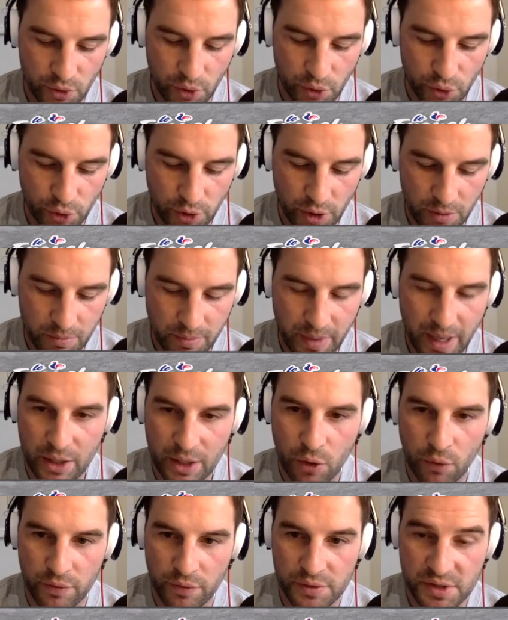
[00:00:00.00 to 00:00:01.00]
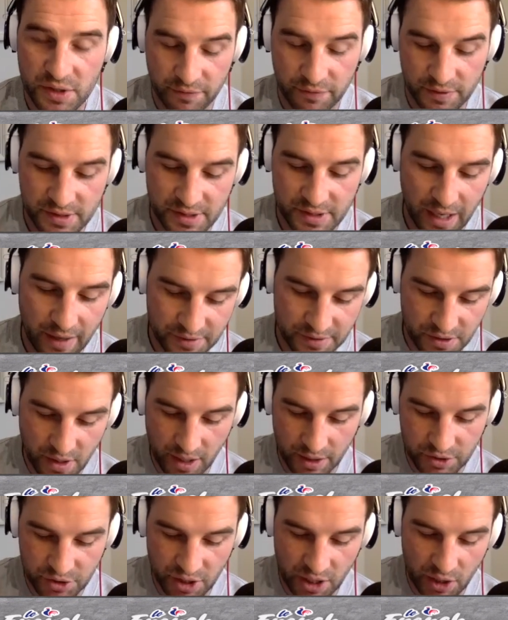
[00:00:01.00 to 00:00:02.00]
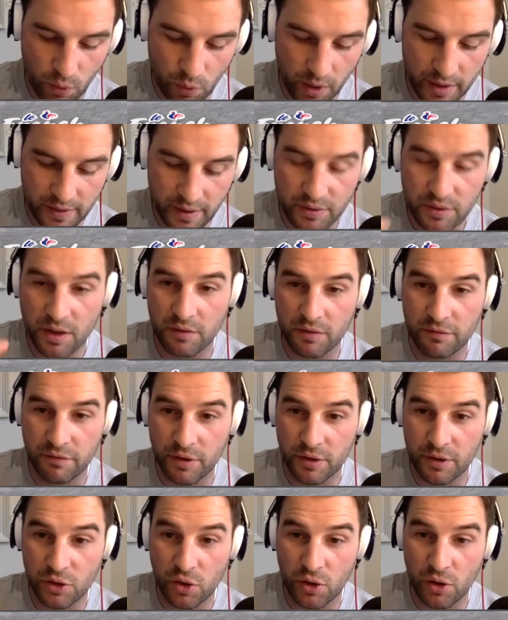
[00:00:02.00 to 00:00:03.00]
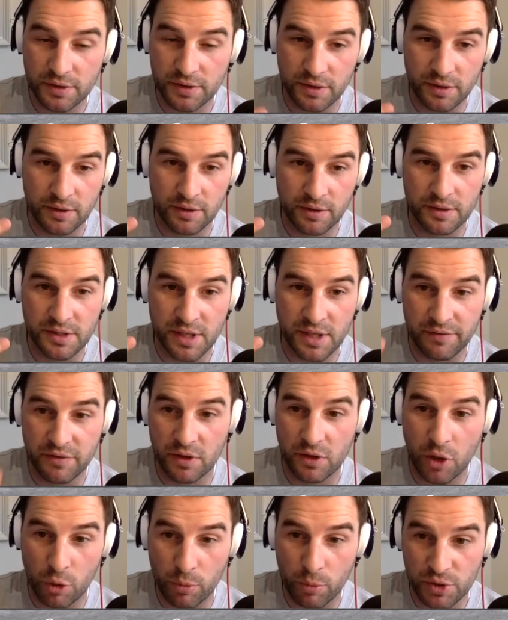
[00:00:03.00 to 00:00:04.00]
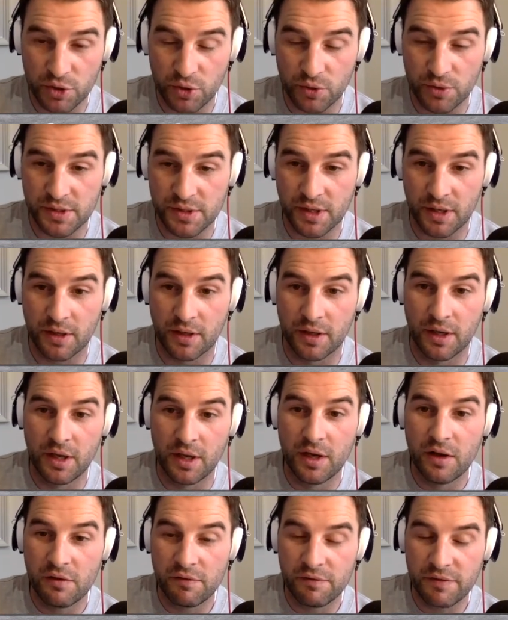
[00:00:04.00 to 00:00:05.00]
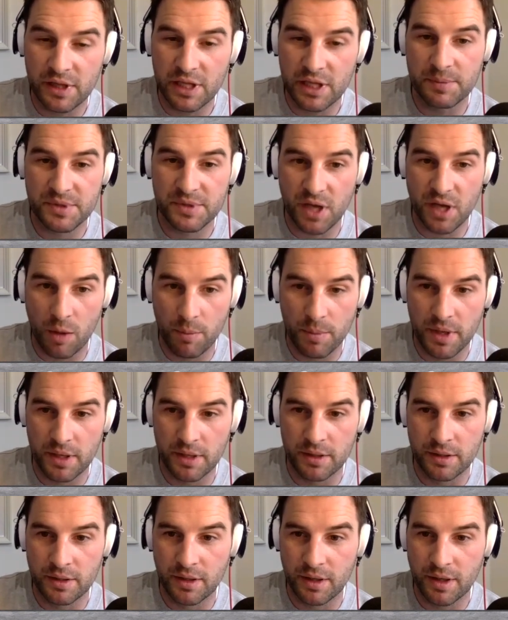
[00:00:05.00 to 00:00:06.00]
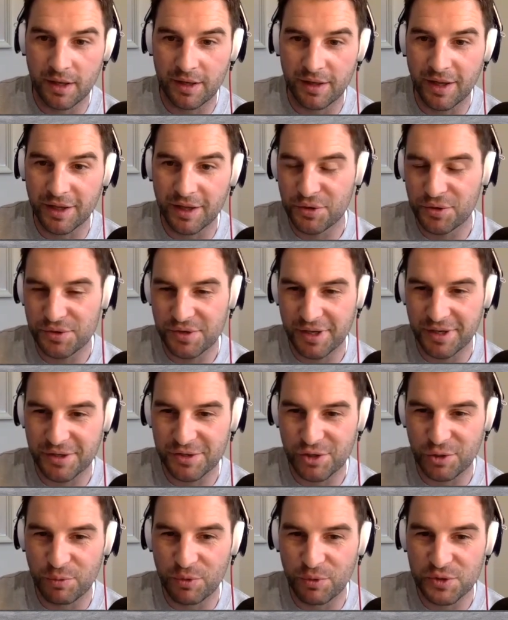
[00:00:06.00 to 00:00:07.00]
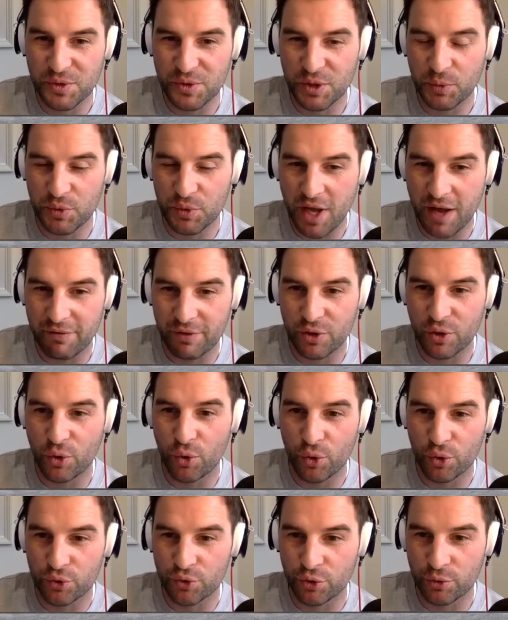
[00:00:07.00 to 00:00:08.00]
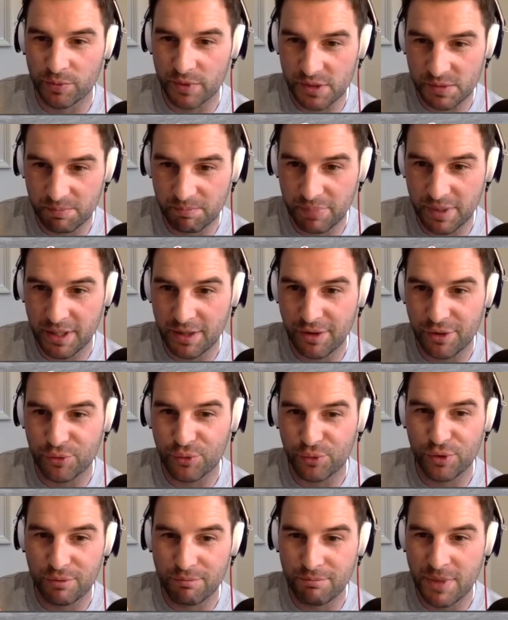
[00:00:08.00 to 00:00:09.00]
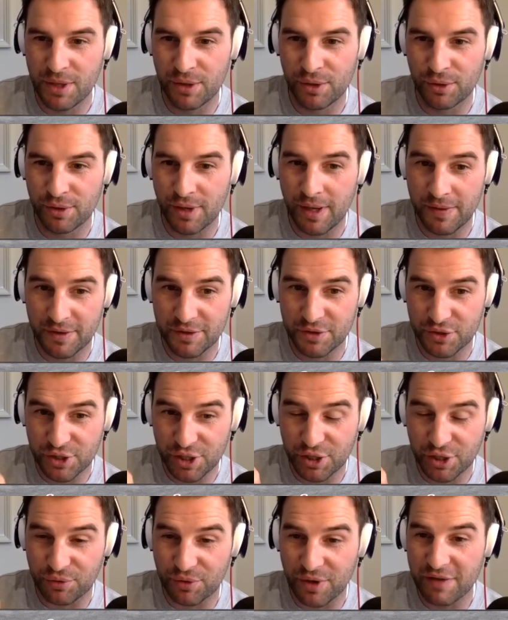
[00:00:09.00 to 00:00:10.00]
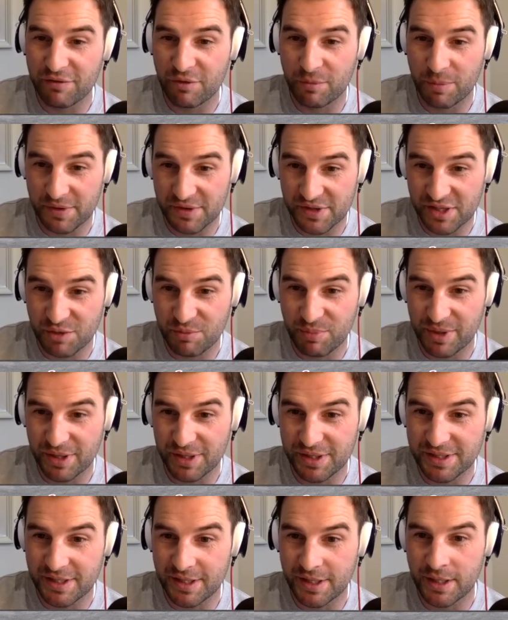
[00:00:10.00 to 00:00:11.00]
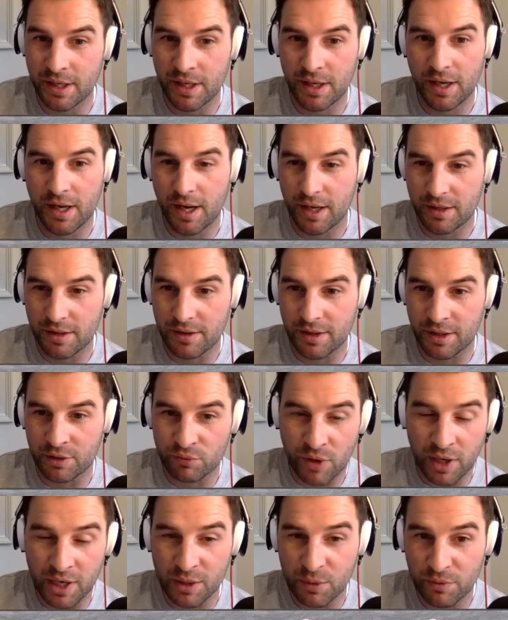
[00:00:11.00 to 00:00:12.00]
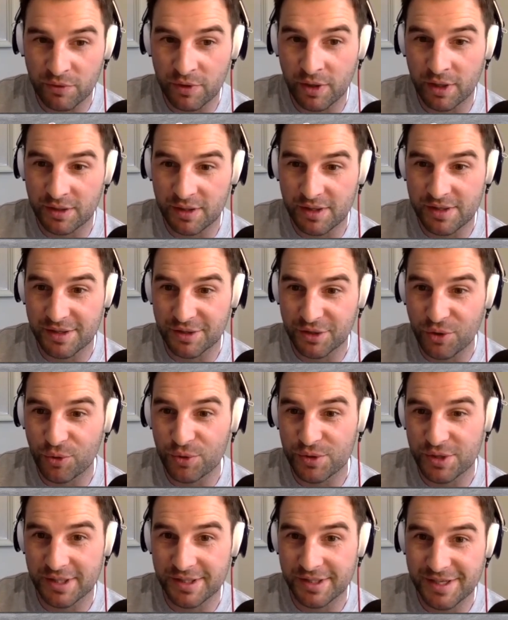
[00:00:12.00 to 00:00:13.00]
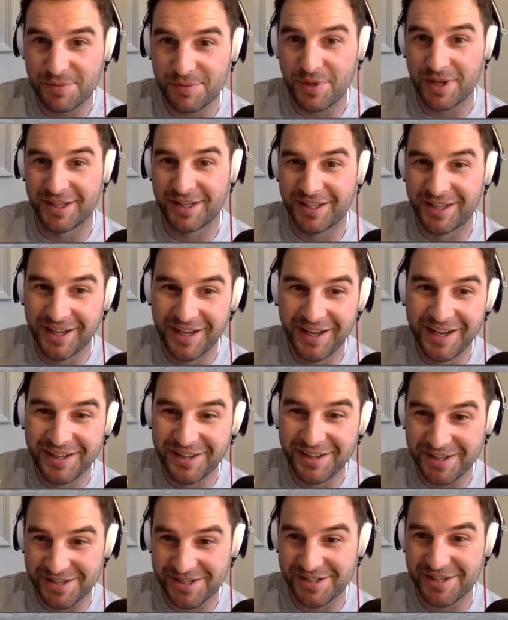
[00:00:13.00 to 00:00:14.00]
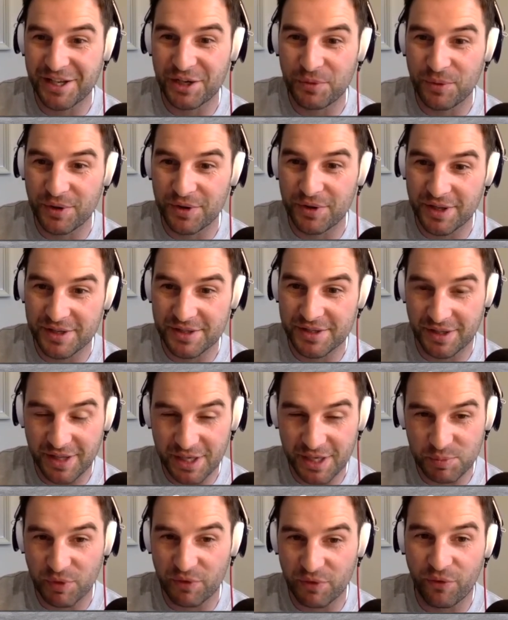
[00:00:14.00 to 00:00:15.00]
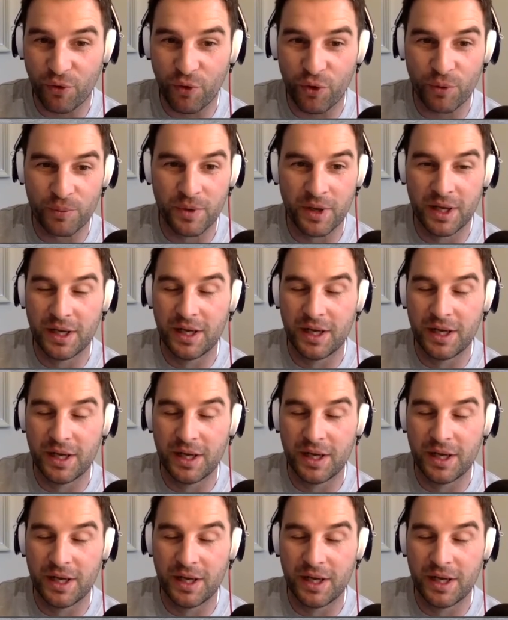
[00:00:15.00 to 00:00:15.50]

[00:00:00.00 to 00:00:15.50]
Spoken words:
looking back over those different staffs, you had Jake White, then you had Vern Cotter, Xavier Garbajosa, Philippe's come in, and like you said, it's almost weird when you have a core group that's been through the mill and they just crave a bit of stability, and they think, right, we've got a decent coaching team in, let's stick with this and let's perform.